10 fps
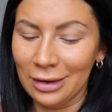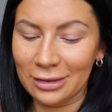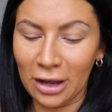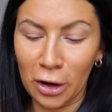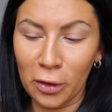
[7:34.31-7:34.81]

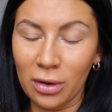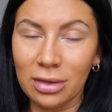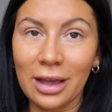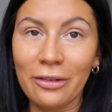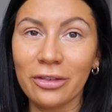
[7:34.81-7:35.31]
So
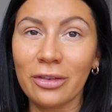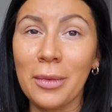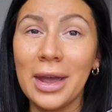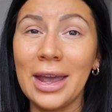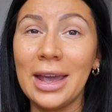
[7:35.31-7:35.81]
this to
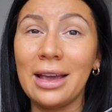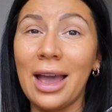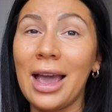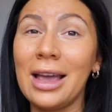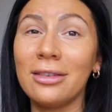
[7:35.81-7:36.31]

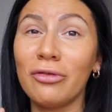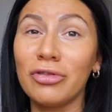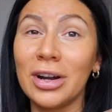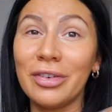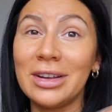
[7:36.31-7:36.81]
me is
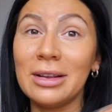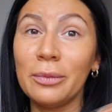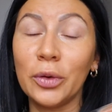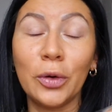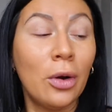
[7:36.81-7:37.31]
really
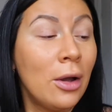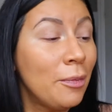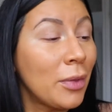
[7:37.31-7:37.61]
simple.